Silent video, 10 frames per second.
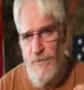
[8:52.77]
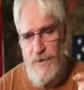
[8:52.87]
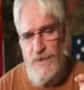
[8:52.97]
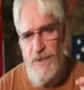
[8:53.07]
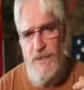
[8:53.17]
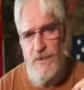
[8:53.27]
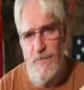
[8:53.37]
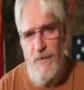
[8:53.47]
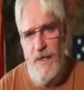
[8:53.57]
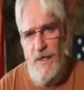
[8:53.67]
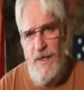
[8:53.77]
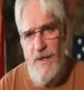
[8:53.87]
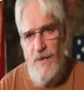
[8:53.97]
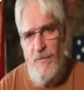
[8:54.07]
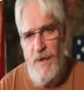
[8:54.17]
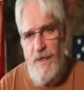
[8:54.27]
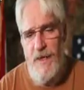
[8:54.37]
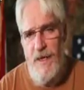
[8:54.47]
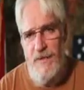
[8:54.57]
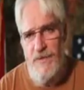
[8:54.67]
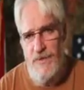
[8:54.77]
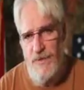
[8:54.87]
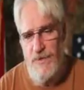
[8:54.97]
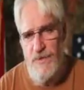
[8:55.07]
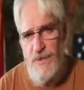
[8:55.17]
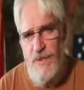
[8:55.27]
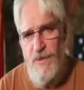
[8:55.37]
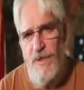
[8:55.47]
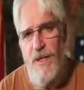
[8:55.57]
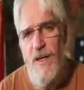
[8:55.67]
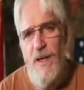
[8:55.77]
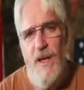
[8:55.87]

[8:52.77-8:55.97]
which is Medicare, Medicaid, and Social Security,